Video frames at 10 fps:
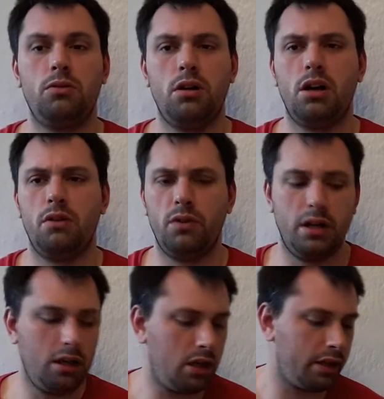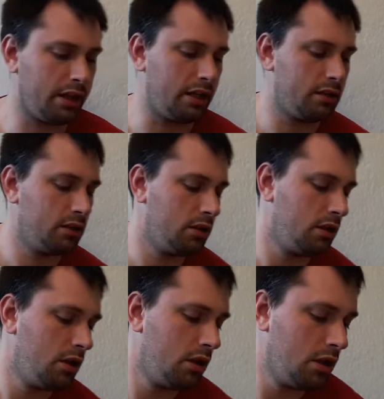I really like that.
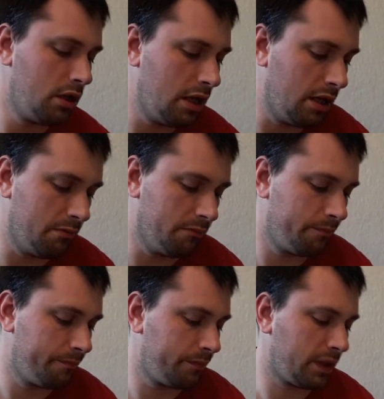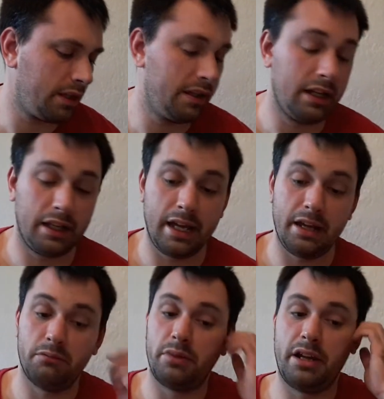And then
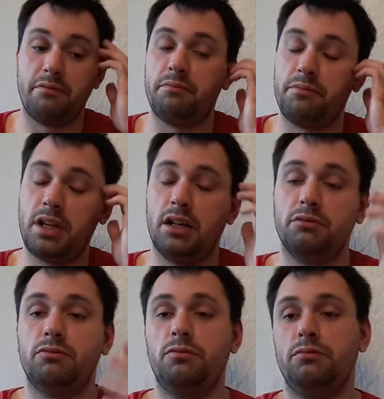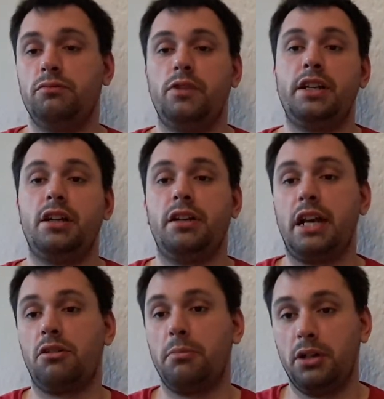again, they've redone
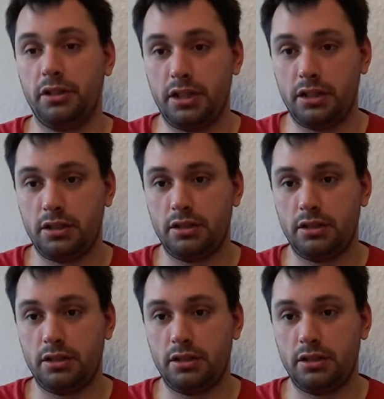Necromunda.